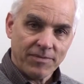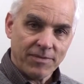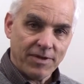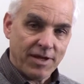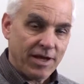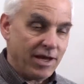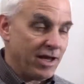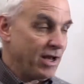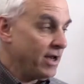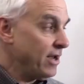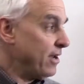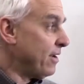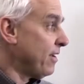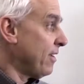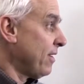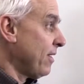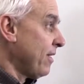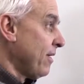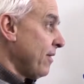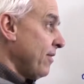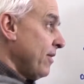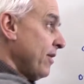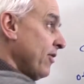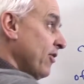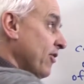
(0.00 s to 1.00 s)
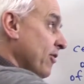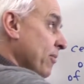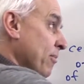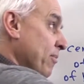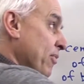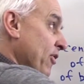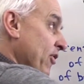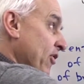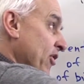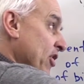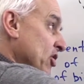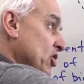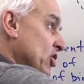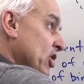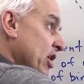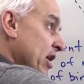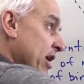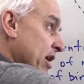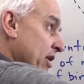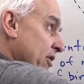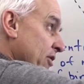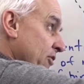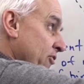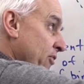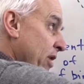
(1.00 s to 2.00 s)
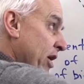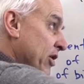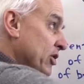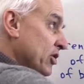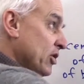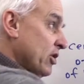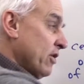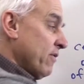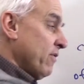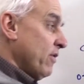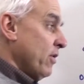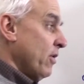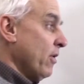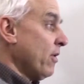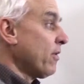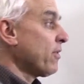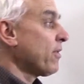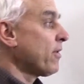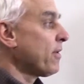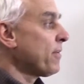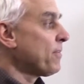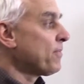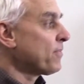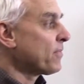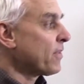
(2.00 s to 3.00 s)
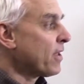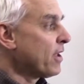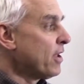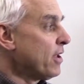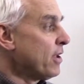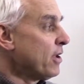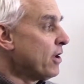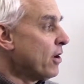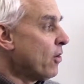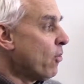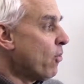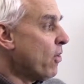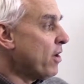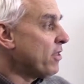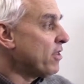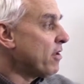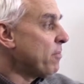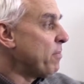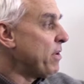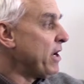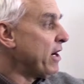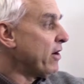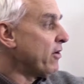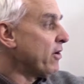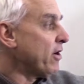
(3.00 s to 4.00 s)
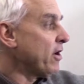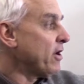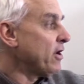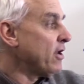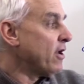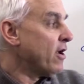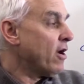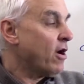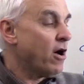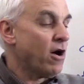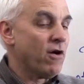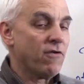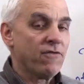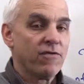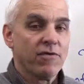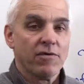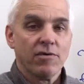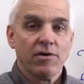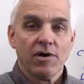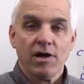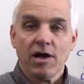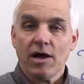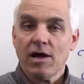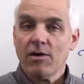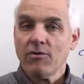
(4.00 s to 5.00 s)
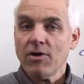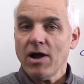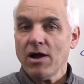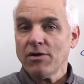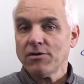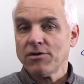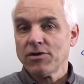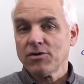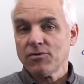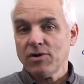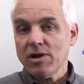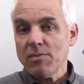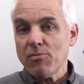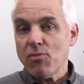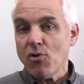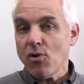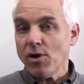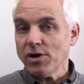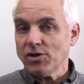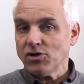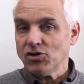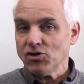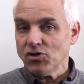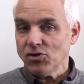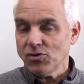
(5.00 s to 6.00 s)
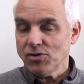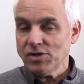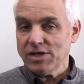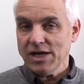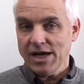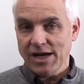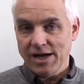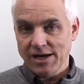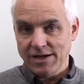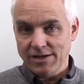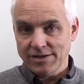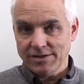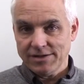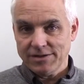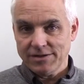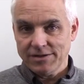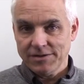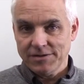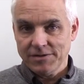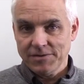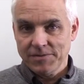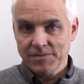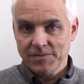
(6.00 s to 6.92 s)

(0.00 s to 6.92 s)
in this position in the direction of the Earth, with a period of around 3.2 days.